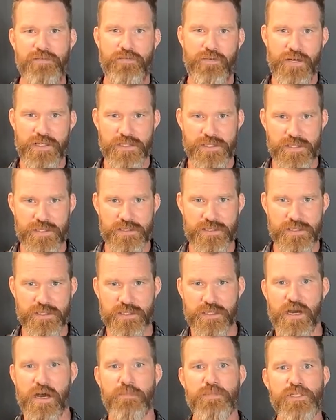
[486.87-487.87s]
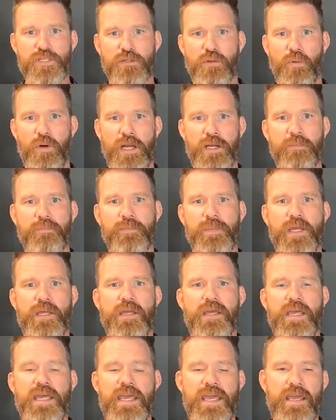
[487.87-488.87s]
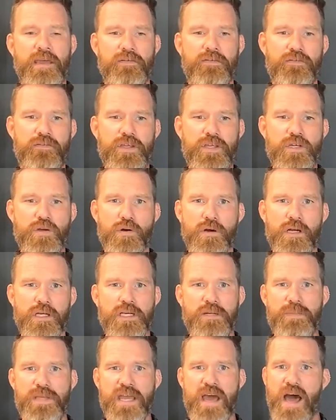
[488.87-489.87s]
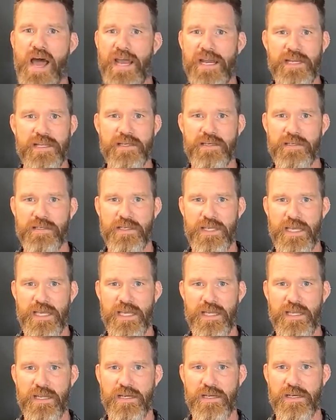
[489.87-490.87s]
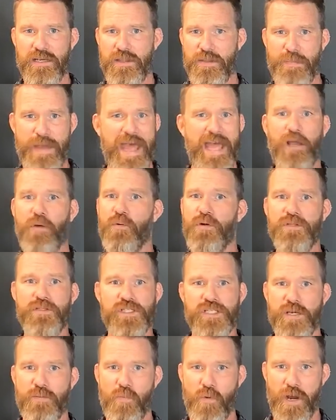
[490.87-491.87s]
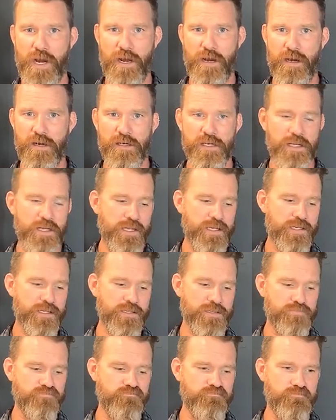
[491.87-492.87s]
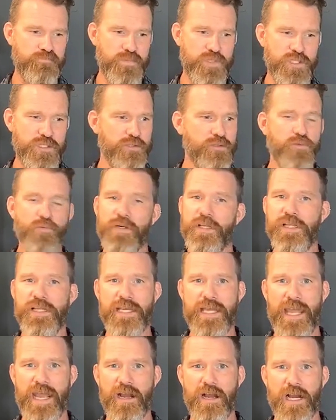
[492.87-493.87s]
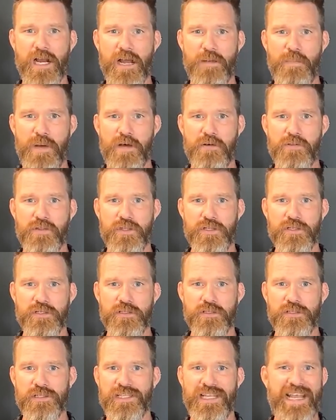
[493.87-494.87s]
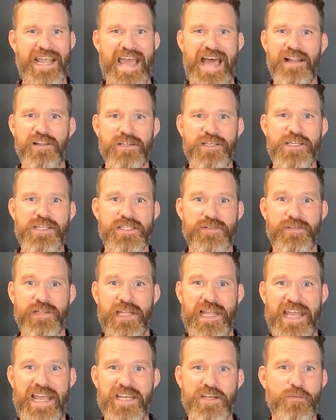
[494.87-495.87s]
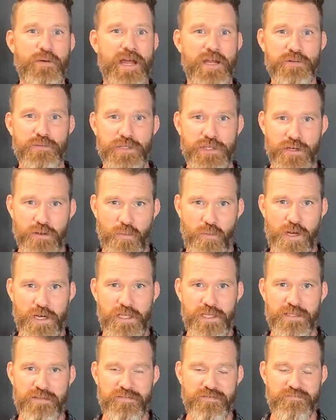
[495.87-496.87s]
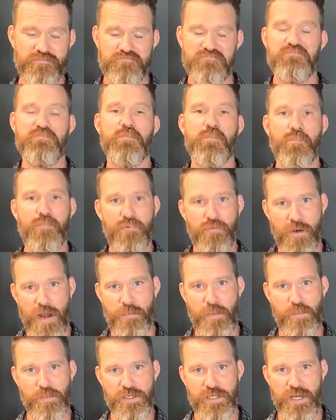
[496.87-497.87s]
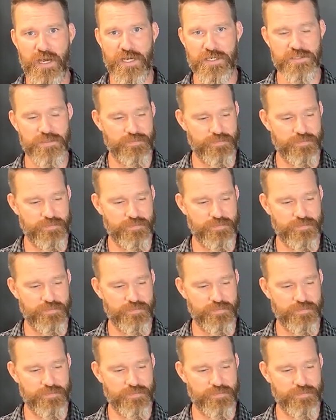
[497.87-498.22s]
instance, is an optional one. If you're going to be hiding in the backwoods somewhere, do you really care about the legalities of the land around where you want to live? Probably not.